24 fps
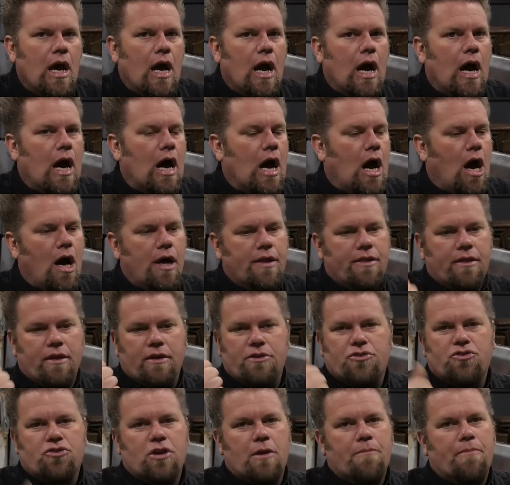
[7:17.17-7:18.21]
On the
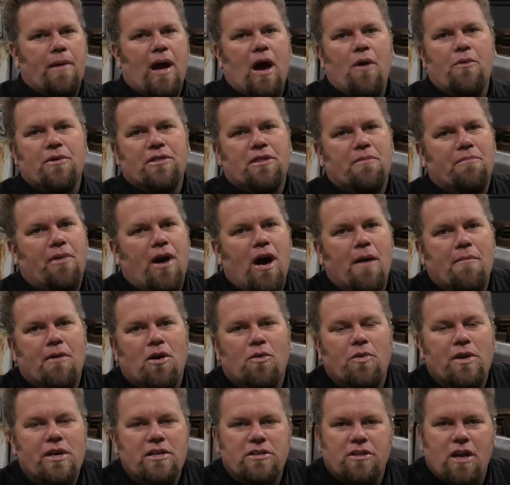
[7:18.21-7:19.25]
trip out with the Bomber
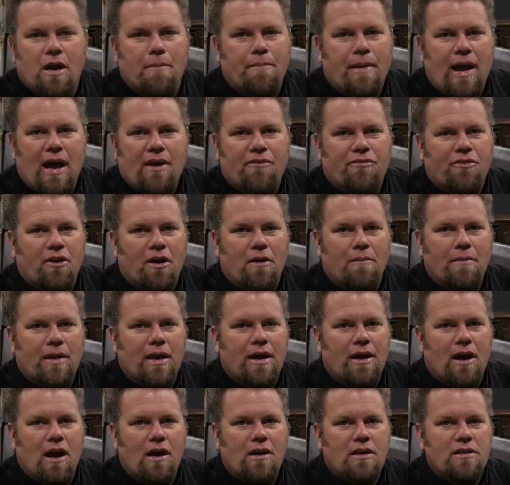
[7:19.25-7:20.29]
we just got back from
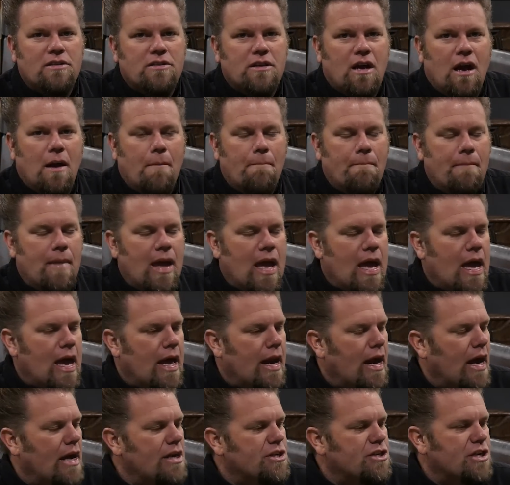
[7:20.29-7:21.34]
in Arkansas,
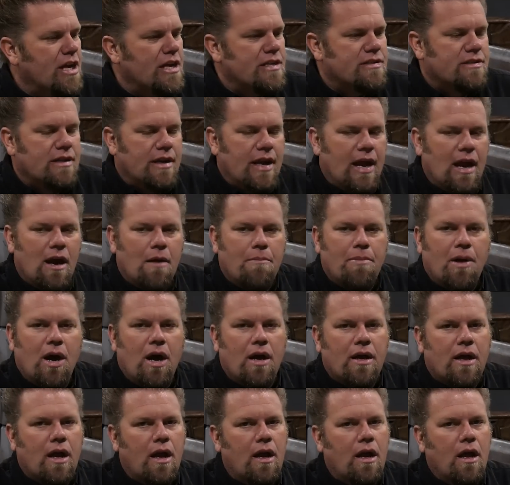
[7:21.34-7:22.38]
man, I chased an air
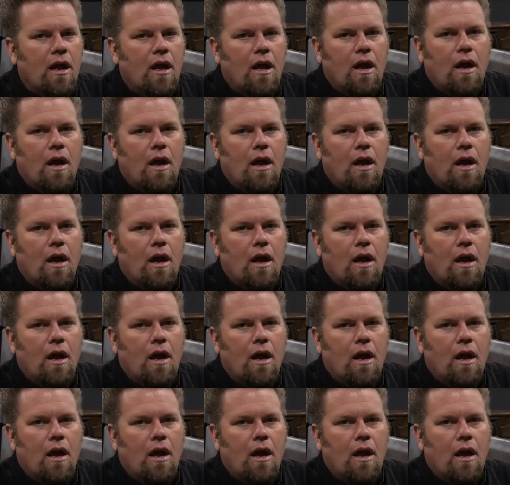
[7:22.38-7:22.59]
pocket